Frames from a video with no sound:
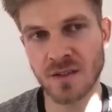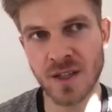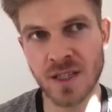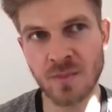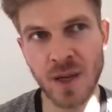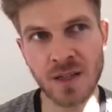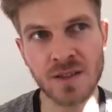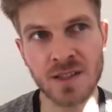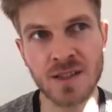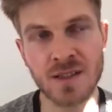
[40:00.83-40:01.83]
gradient
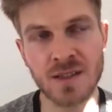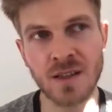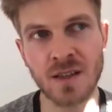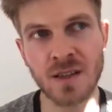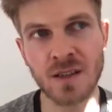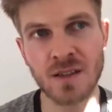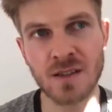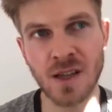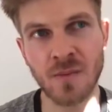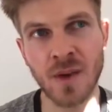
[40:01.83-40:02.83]
penalties
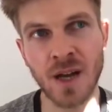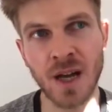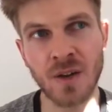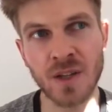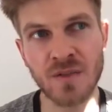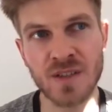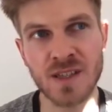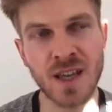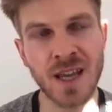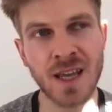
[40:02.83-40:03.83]
somehow give us
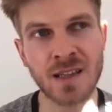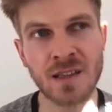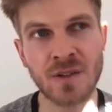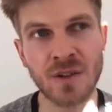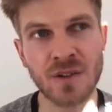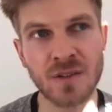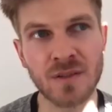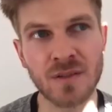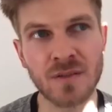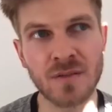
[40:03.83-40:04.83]
a handle
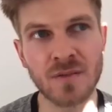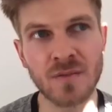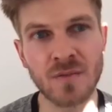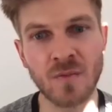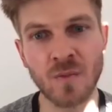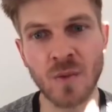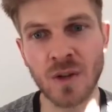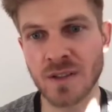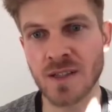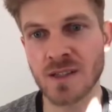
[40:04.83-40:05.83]
on
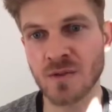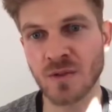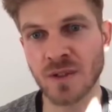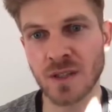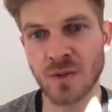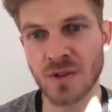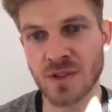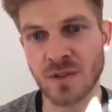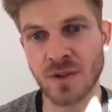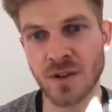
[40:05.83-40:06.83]
what these neural networks
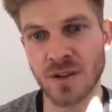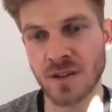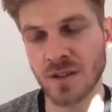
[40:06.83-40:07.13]
learn.